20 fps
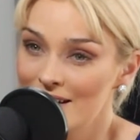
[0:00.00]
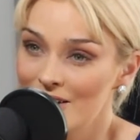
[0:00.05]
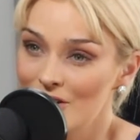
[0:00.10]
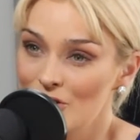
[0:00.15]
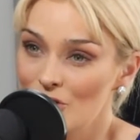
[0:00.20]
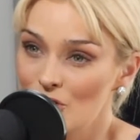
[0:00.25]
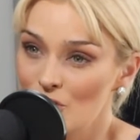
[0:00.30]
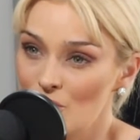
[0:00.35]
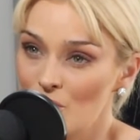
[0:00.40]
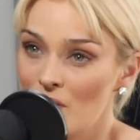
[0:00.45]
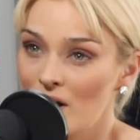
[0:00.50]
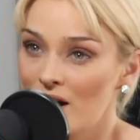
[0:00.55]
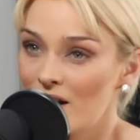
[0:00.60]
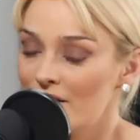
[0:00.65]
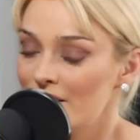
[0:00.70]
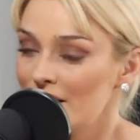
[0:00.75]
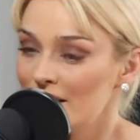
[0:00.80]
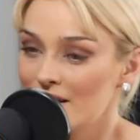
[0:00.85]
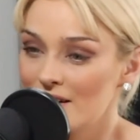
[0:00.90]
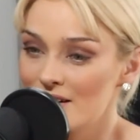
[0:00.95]
you
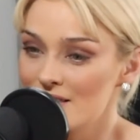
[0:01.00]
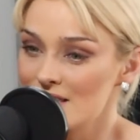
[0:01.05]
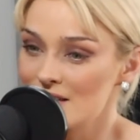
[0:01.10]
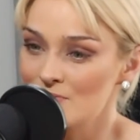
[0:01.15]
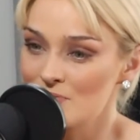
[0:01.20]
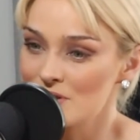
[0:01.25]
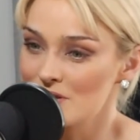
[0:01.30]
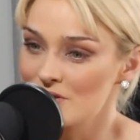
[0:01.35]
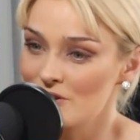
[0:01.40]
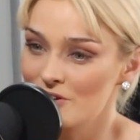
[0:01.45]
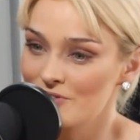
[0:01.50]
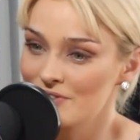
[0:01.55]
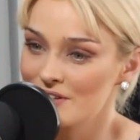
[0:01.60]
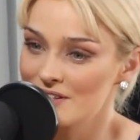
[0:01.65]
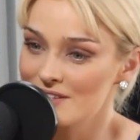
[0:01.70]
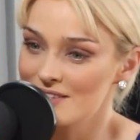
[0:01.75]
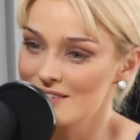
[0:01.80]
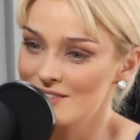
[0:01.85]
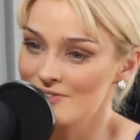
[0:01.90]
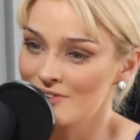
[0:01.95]
are in customer
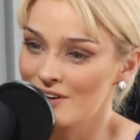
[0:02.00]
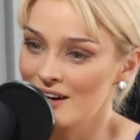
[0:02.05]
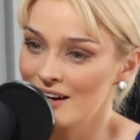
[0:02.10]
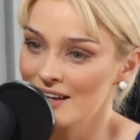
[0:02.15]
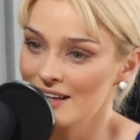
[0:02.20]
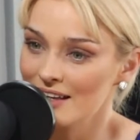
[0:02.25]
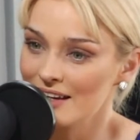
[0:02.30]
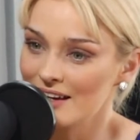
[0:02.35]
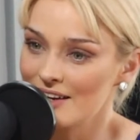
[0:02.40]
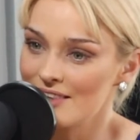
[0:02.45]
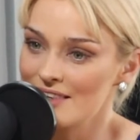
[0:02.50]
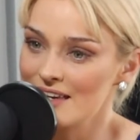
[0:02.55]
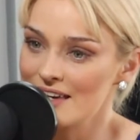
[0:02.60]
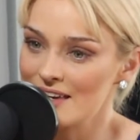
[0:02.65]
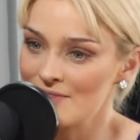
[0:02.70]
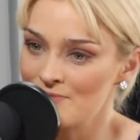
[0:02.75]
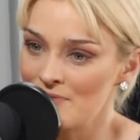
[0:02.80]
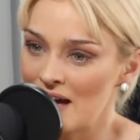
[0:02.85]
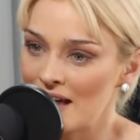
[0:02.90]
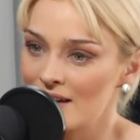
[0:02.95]
service, right? Like, I think
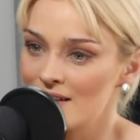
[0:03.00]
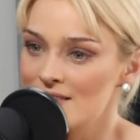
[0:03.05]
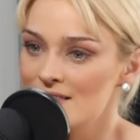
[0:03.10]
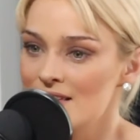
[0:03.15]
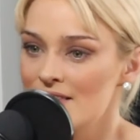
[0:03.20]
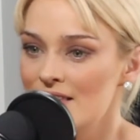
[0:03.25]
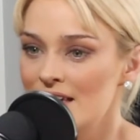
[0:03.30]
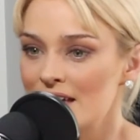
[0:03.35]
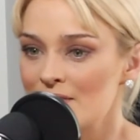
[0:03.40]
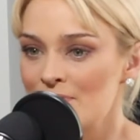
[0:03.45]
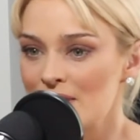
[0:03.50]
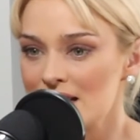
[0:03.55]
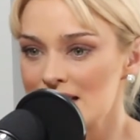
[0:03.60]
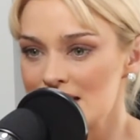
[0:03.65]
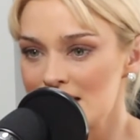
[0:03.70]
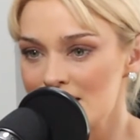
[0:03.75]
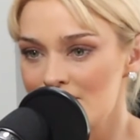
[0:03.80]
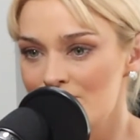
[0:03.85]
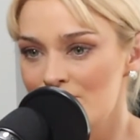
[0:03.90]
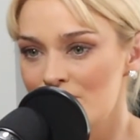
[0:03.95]
it matters. I think it makes
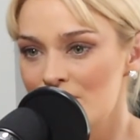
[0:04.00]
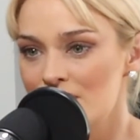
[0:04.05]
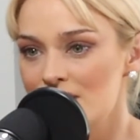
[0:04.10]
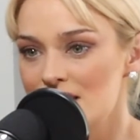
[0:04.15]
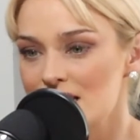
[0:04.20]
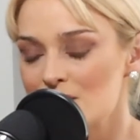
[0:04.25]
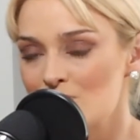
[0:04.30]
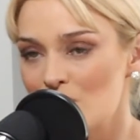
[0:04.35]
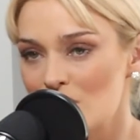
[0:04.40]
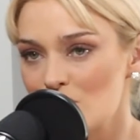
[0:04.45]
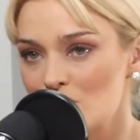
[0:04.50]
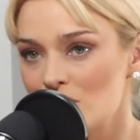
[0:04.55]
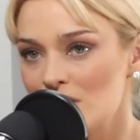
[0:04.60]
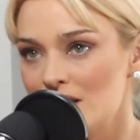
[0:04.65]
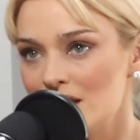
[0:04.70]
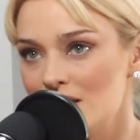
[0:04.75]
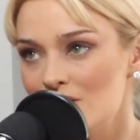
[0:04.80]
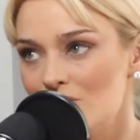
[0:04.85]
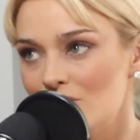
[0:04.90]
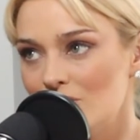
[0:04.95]
a difference, especially
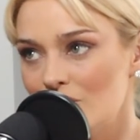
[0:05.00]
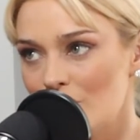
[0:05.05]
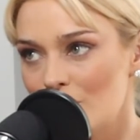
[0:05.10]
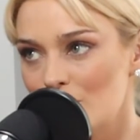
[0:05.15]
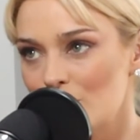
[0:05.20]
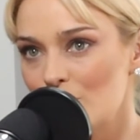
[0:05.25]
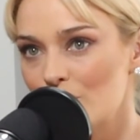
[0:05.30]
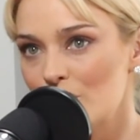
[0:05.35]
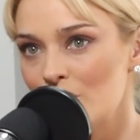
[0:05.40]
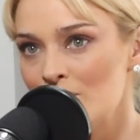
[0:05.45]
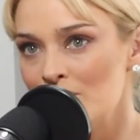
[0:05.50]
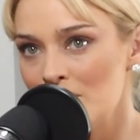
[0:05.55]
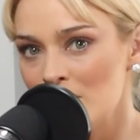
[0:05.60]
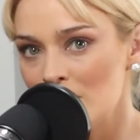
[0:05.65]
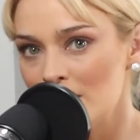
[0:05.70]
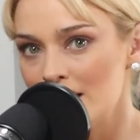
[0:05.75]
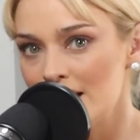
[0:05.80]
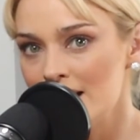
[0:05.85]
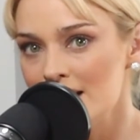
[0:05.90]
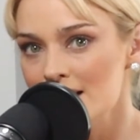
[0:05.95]
in your local
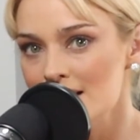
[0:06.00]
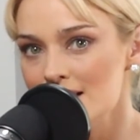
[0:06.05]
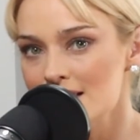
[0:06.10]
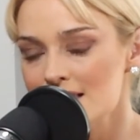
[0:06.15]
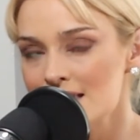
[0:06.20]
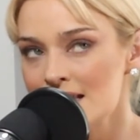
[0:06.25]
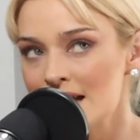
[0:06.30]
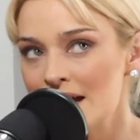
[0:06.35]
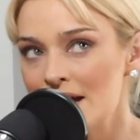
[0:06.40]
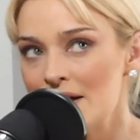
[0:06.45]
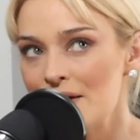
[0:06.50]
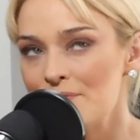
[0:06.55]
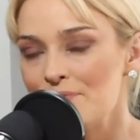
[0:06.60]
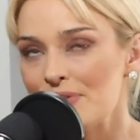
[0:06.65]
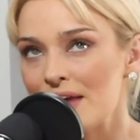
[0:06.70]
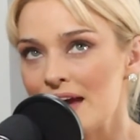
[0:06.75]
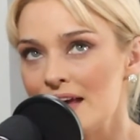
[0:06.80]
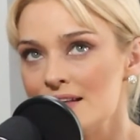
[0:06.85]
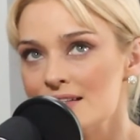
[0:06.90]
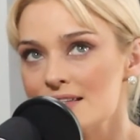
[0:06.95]
communities.
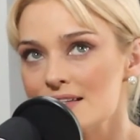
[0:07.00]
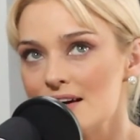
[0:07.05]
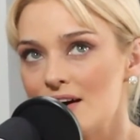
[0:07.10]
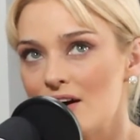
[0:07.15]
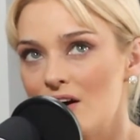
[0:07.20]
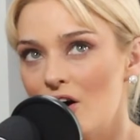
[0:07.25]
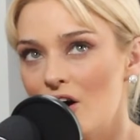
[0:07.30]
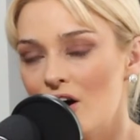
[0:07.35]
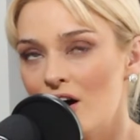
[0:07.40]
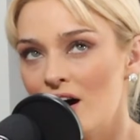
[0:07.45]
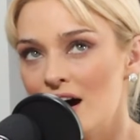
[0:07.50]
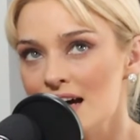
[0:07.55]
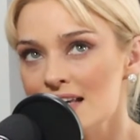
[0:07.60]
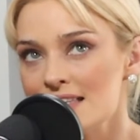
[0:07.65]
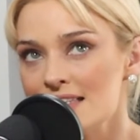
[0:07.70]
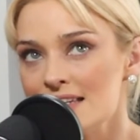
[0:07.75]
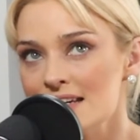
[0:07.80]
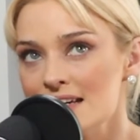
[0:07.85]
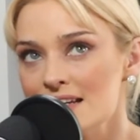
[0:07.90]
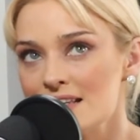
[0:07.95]
And I
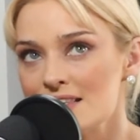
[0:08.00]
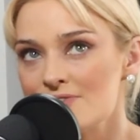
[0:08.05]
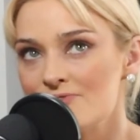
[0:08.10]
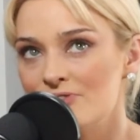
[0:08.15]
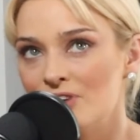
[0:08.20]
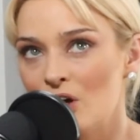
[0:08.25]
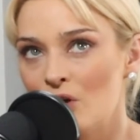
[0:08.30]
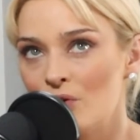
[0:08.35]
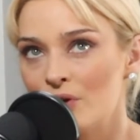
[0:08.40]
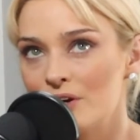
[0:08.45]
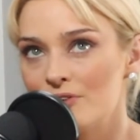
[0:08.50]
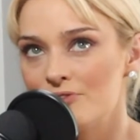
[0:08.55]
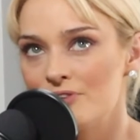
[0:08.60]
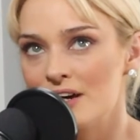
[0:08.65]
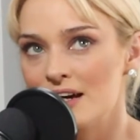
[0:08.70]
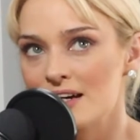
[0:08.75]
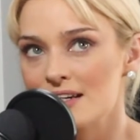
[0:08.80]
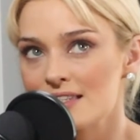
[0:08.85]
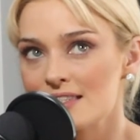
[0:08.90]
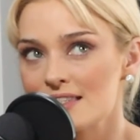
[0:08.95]
see it as flow-on
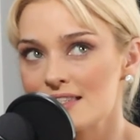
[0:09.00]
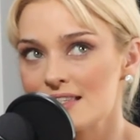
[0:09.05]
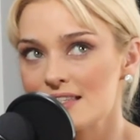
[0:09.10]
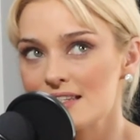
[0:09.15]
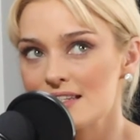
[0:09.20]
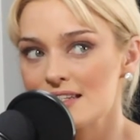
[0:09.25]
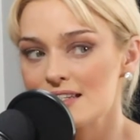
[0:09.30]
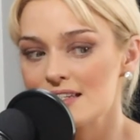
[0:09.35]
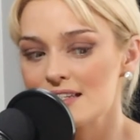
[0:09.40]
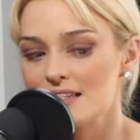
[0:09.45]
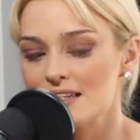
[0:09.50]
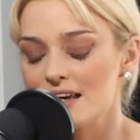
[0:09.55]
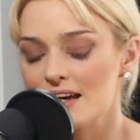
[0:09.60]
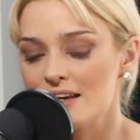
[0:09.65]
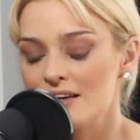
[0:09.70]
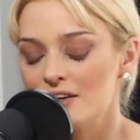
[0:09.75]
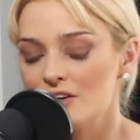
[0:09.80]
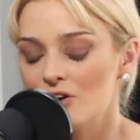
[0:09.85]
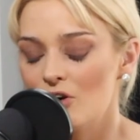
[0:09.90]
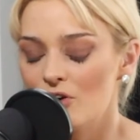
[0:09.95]
effects.
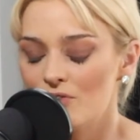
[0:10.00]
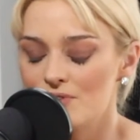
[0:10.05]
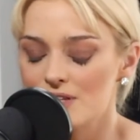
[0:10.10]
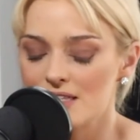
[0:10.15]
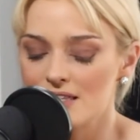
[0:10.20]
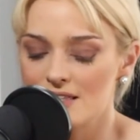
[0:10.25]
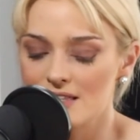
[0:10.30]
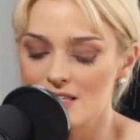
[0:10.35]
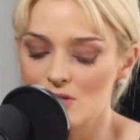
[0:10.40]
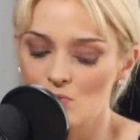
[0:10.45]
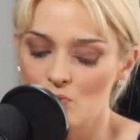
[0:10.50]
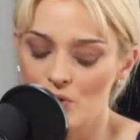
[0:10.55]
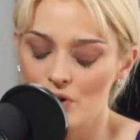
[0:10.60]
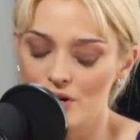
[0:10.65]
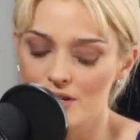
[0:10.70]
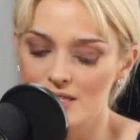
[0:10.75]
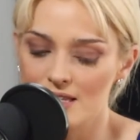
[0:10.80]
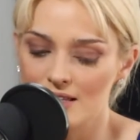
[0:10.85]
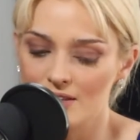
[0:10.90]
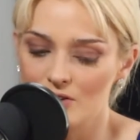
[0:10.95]
And, obviously this
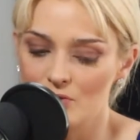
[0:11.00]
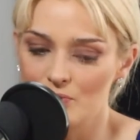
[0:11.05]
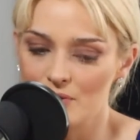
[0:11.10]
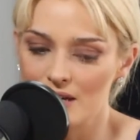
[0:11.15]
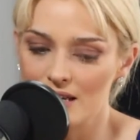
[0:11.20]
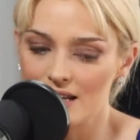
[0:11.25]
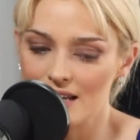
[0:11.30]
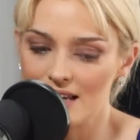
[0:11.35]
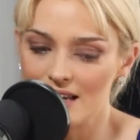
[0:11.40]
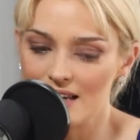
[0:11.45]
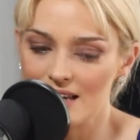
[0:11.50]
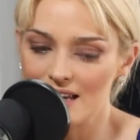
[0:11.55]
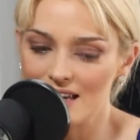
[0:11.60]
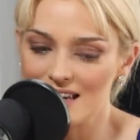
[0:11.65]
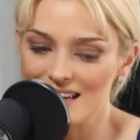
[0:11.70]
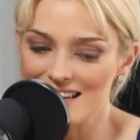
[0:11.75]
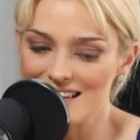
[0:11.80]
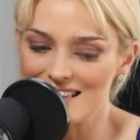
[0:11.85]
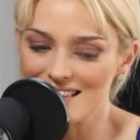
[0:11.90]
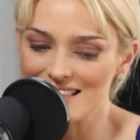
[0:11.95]
works a little bit
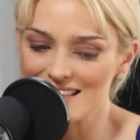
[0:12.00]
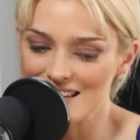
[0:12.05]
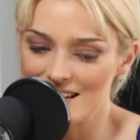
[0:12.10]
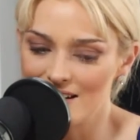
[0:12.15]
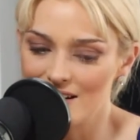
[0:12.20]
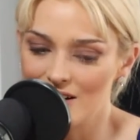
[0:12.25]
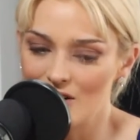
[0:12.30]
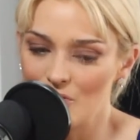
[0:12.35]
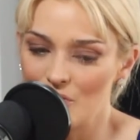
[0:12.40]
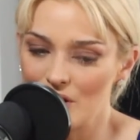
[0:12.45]
easier